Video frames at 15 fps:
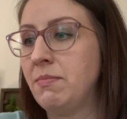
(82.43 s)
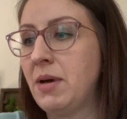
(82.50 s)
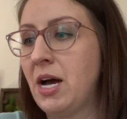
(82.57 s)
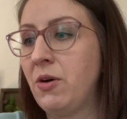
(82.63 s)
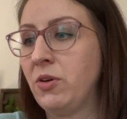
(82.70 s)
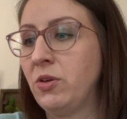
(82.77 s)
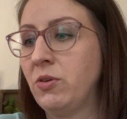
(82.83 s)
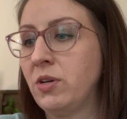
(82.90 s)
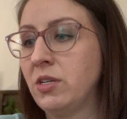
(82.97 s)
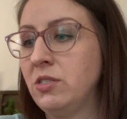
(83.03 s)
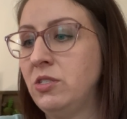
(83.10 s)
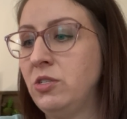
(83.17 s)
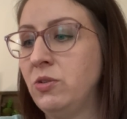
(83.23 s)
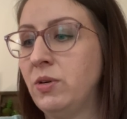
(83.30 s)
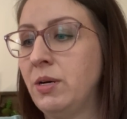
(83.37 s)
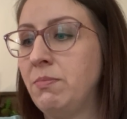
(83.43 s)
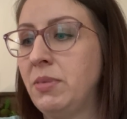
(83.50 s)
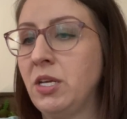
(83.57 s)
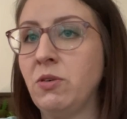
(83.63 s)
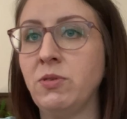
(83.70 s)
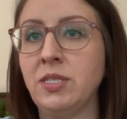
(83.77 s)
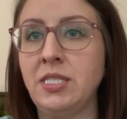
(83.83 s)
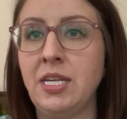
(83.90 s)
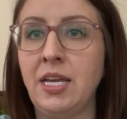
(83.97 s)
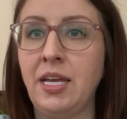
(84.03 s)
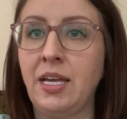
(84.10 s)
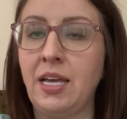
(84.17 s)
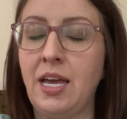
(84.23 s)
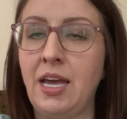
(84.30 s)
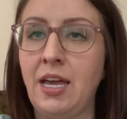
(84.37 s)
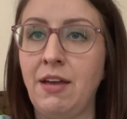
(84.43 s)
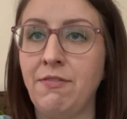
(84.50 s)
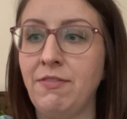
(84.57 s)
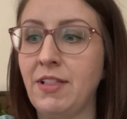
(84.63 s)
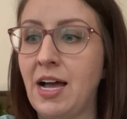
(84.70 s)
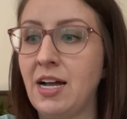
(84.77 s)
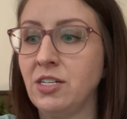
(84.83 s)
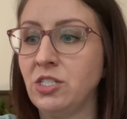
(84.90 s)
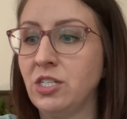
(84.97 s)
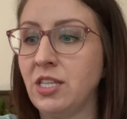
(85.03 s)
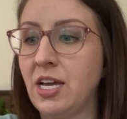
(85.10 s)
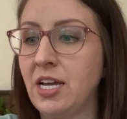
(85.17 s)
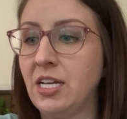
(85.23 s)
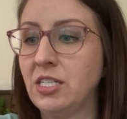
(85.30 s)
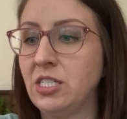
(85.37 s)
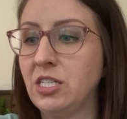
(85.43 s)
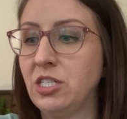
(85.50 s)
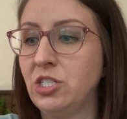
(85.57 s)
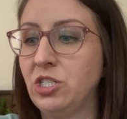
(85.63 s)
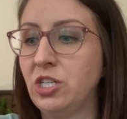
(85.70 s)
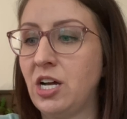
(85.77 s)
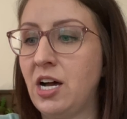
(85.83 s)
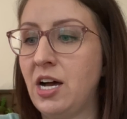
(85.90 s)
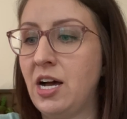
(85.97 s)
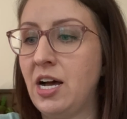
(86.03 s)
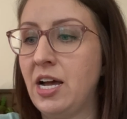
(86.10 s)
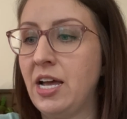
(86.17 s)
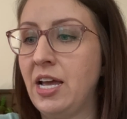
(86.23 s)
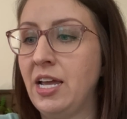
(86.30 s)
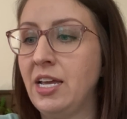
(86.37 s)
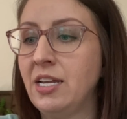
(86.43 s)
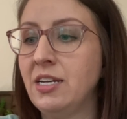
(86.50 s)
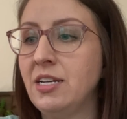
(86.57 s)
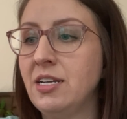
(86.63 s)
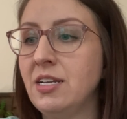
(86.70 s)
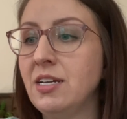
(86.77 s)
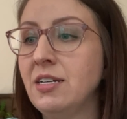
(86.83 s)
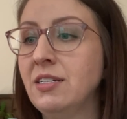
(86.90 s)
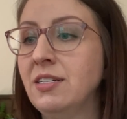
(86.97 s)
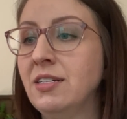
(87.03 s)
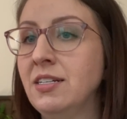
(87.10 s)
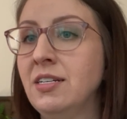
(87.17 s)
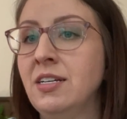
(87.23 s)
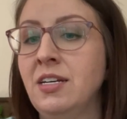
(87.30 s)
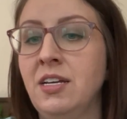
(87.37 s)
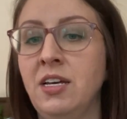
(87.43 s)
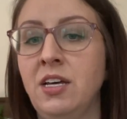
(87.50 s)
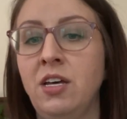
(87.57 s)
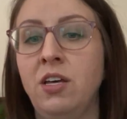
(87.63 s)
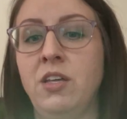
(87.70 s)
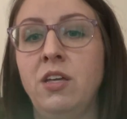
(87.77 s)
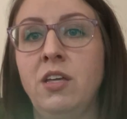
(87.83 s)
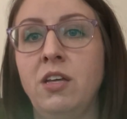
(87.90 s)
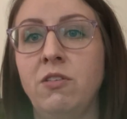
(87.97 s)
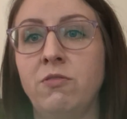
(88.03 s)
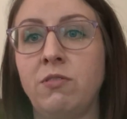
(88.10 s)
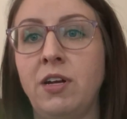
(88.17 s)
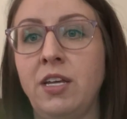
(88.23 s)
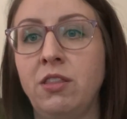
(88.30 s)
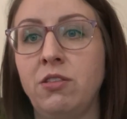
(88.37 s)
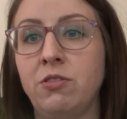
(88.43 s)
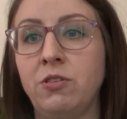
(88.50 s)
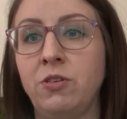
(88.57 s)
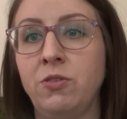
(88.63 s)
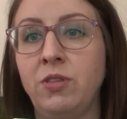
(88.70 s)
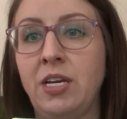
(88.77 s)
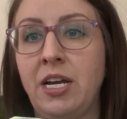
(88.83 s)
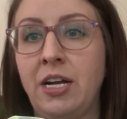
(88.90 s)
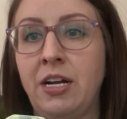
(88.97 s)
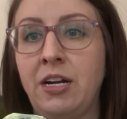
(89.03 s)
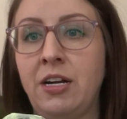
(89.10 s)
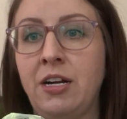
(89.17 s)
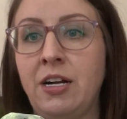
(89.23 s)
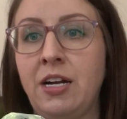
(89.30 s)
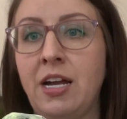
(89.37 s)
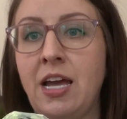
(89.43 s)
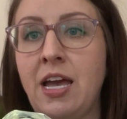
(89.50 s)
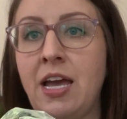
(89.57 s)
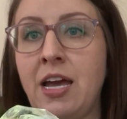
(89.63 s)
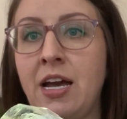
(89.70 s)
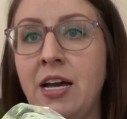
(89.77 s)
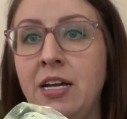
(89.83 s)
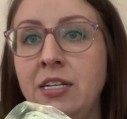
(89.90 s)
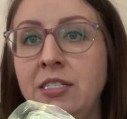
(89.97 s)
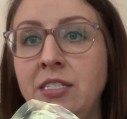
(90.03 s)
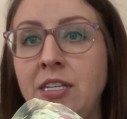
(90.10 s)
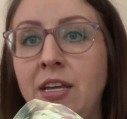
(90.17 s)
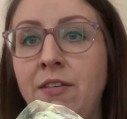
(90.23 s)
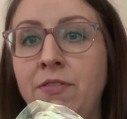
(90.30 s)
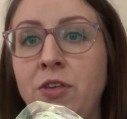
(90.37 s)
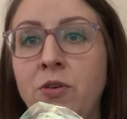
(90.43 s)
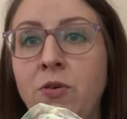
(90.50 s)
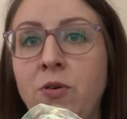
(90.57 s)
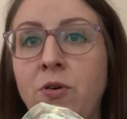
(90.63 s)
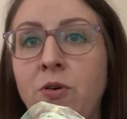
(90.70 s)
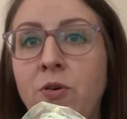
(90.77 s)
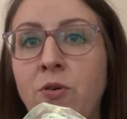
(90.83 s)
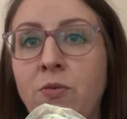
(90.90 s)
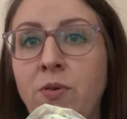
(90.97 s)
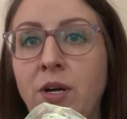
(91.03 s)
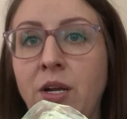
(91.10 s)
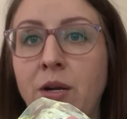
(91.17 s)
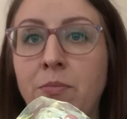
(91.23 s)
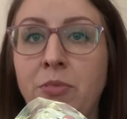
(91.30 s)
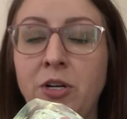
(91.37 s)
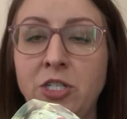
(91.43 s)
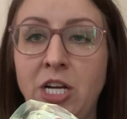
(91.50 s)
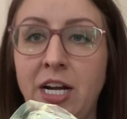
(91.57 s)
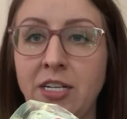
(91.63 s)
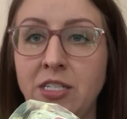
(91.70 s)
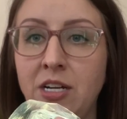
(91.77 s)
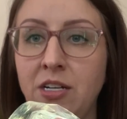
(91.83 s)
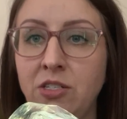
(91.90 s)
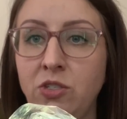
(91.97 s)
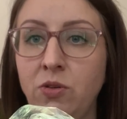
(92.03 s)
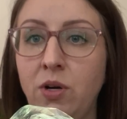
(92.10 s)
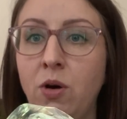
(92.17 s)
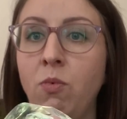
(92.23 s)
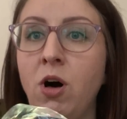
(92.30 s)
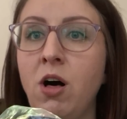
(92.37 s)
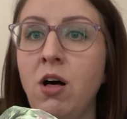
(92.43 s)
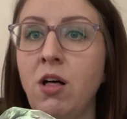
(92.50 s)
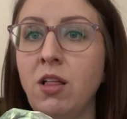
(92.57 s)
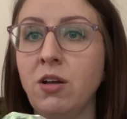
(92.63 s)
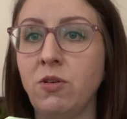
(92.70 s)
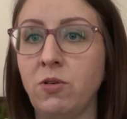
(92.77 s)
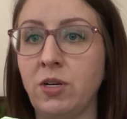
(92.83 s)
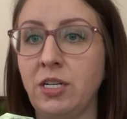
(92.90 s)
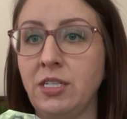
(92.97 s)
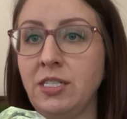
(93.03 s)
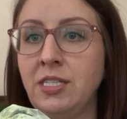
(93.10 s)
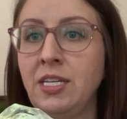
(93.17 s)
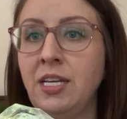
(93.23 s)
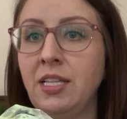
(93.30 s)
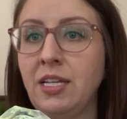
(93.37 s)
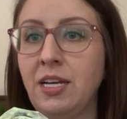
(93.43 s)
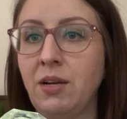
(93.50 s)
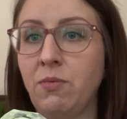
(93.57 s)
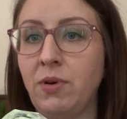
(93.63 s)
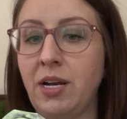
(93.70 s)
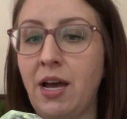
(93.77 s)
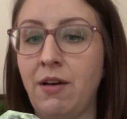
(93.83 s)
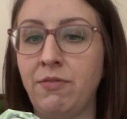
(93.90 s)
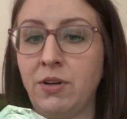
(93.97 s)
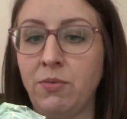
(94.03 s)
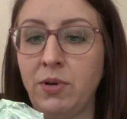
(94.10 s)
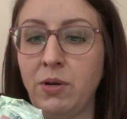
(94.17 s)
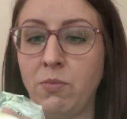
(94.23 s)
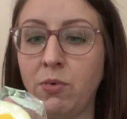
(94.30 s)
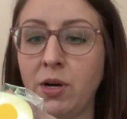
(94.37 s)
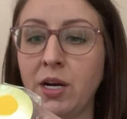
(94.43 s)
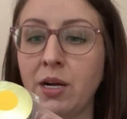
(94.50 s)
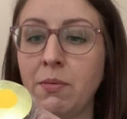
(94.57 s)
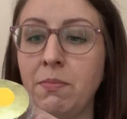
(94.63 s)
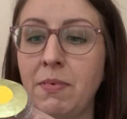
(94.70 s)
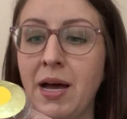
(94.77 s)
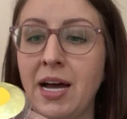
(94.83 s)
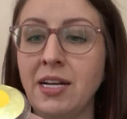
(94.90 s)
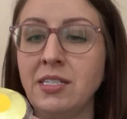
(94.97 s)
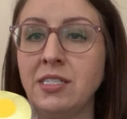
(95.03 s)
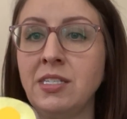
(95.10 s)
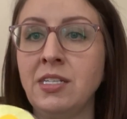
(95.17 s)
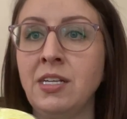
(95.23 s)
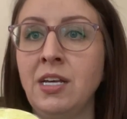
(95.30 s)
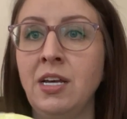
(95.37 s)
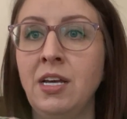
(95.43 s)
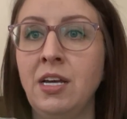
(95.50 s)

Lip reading: how you could do it, but you would take a flashlight to shine right through there, and if you were going to project onto a wall or a ceiling, whatever would work best,